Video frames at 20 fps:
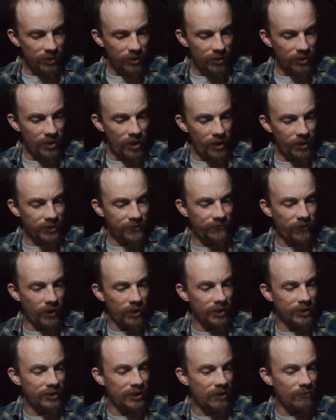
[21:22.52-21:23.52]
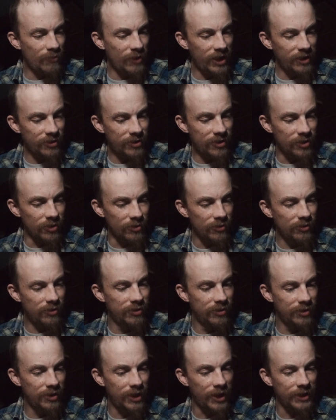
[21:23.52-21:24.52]
Not as far as I meant to,
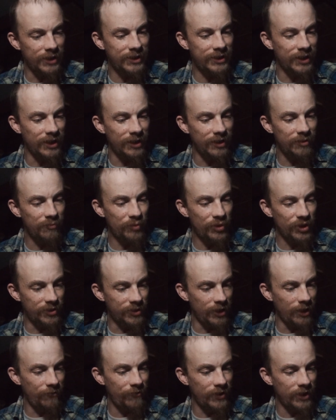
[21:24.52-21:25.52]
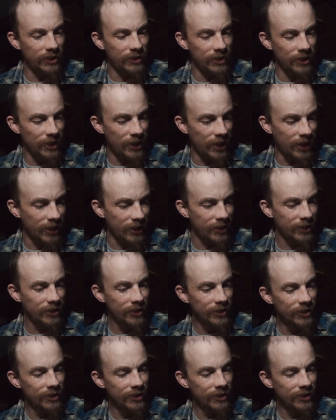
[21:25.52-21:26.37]
I said, but definitely high.